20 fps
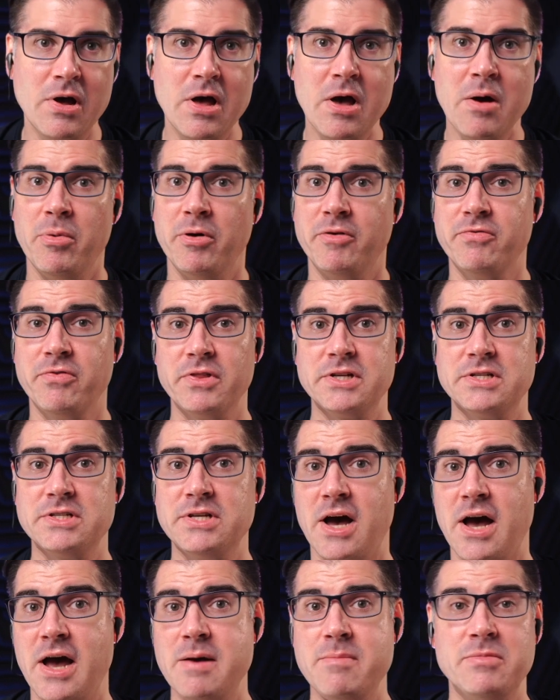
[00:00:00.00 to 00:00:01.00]
But for the
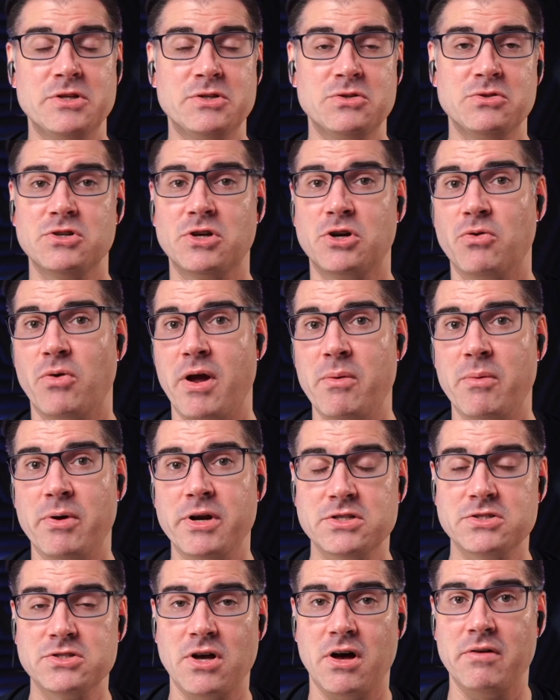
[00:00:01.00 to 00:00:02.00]
time, this is a great way to
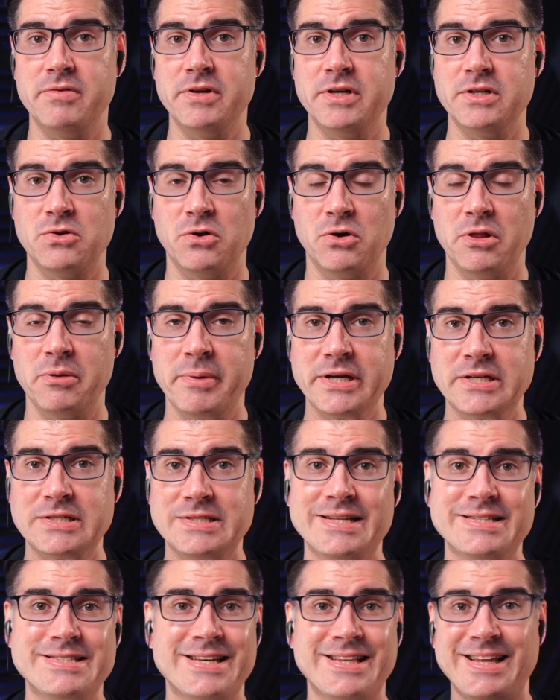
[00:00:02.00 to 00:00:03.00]
solve it. It totally makes
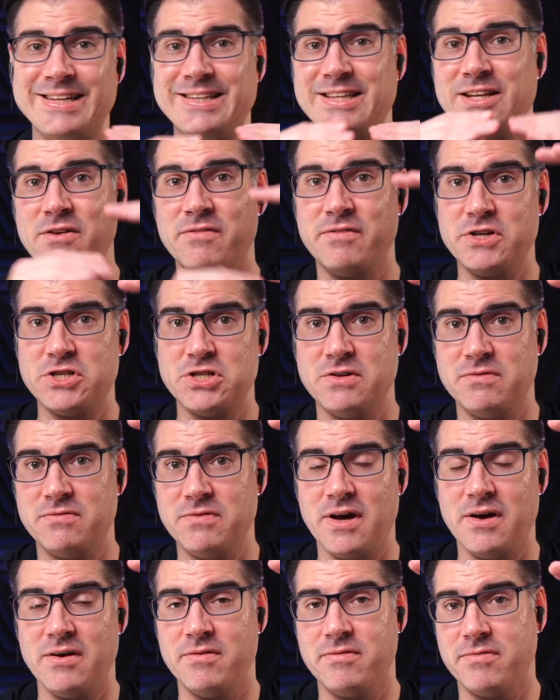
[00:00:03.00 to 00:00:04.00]
sense. I like the division
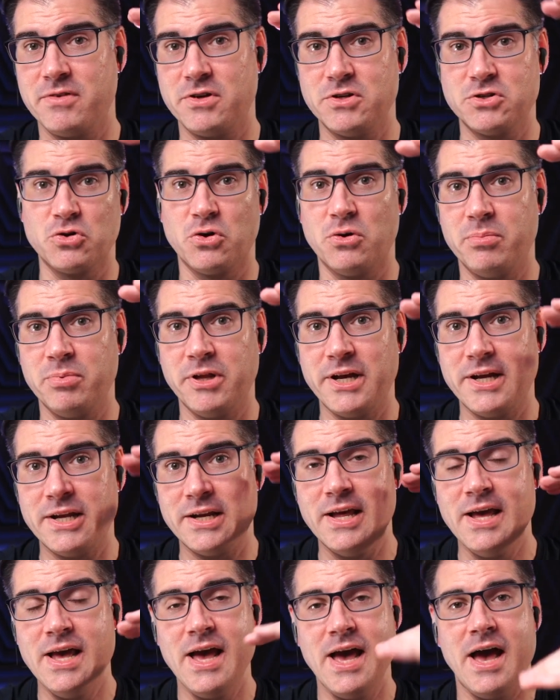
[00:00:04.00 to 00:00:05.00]
of control plane
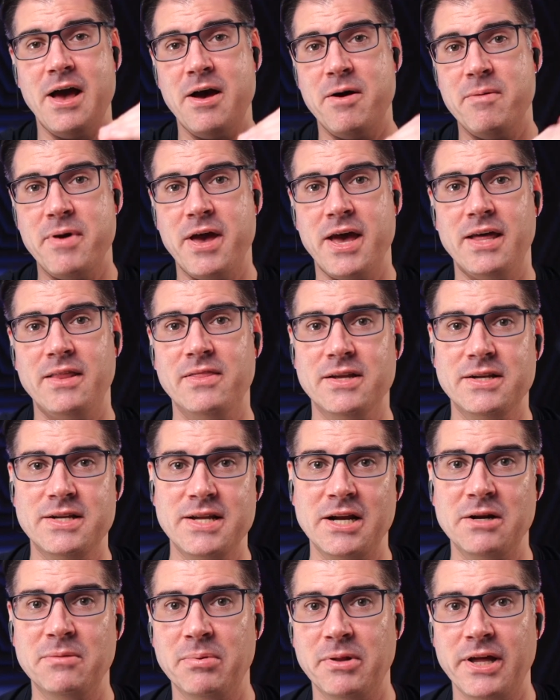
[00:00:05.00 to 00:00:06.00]
and the
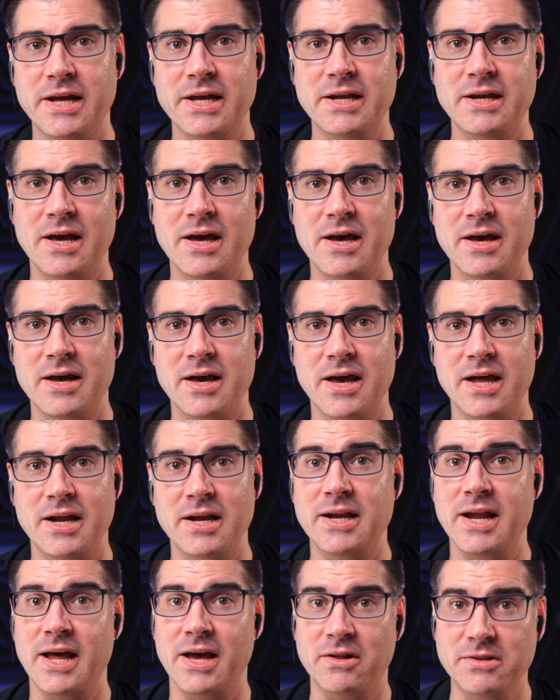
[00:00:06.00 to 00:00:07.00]
data plane, and it
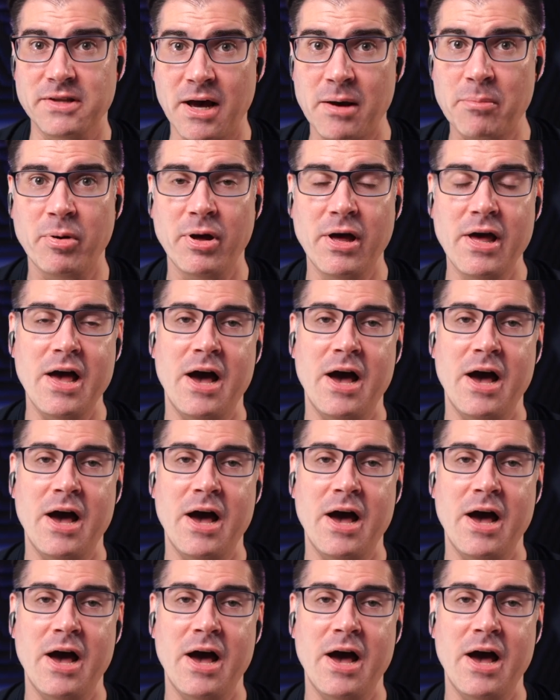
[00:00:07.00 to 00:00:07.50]
held up.